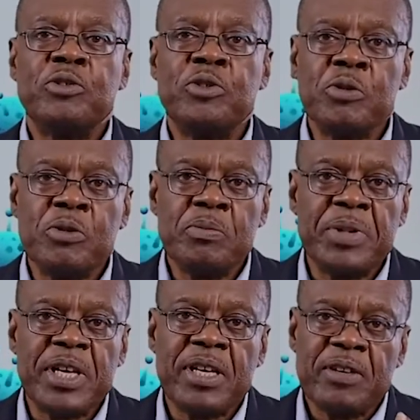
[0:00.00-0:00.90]
to
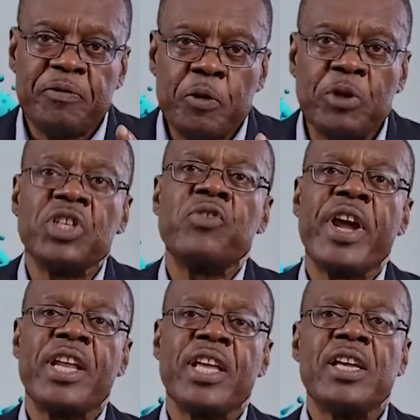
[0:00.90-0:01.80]
be future
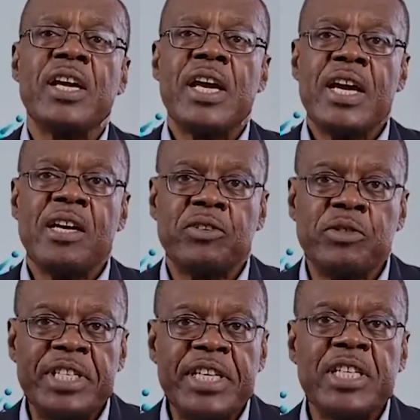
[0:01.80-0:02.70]
ready and
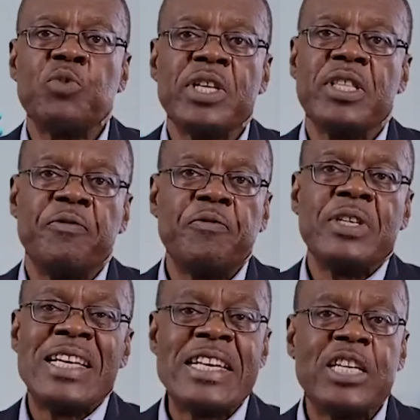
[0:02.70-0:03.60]
to deal with
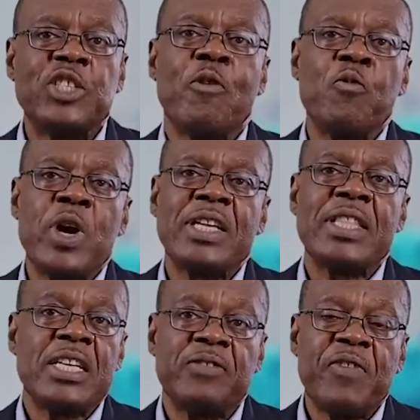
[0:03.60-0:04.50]
the nature of work
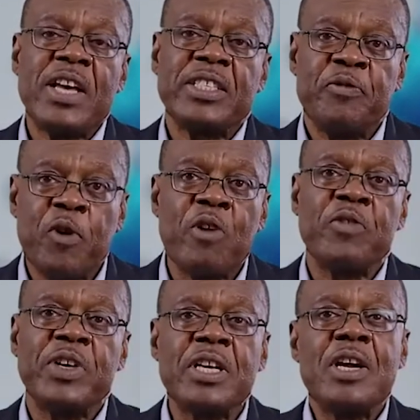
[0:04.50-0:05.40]
that is fast
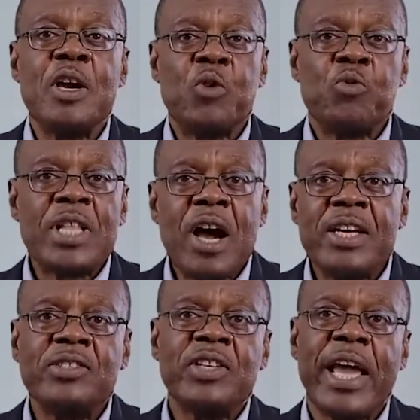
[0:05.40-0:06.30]
evolving. Without
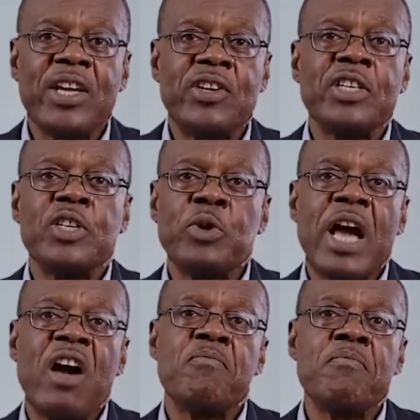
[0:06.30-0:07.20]
education, you would
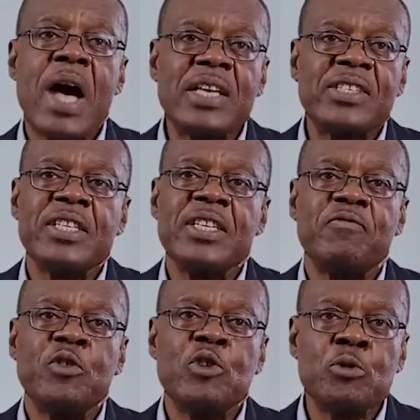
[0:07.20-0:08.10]
have
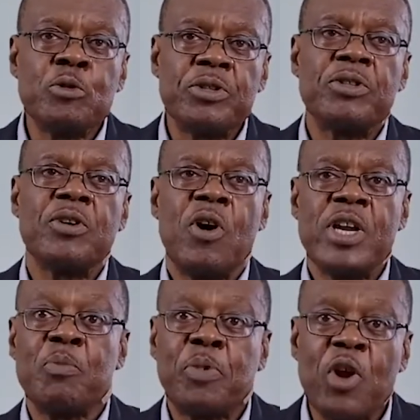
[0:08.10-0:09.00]
massive youth
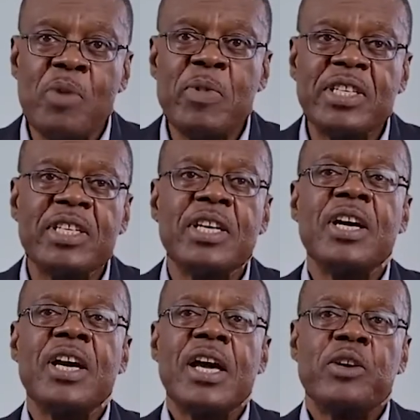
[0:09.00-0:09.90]
unemployment,
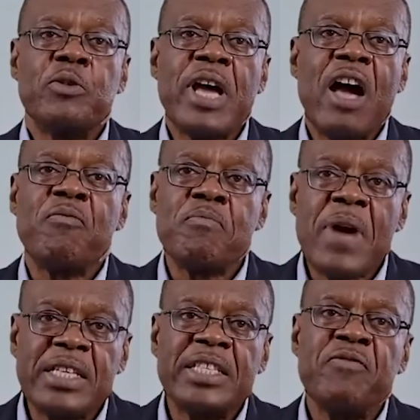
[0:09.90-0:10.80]
you would have
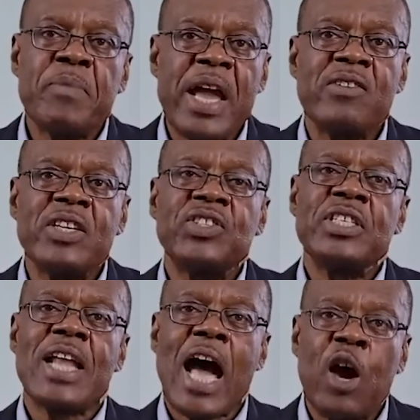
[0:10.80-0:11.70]
massive
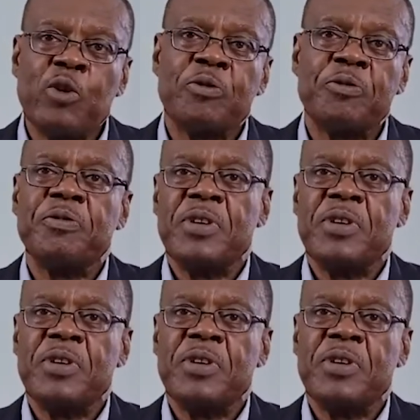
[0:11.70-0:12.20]
migration out of,